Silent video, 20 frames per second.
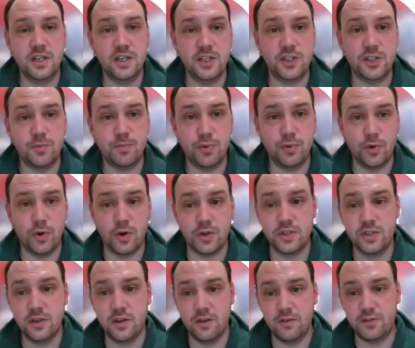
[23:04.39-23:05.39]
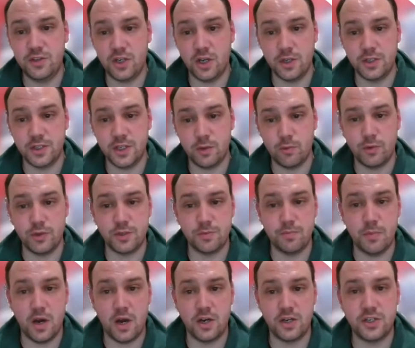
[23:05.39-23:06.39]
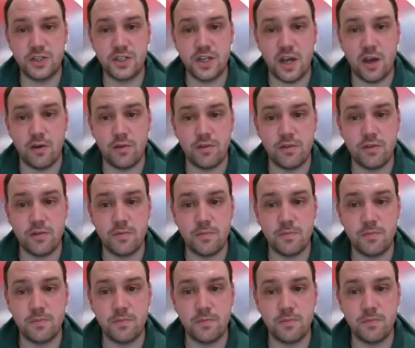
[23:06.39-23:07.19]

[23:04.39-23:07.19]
in support of Charles Edward's march south.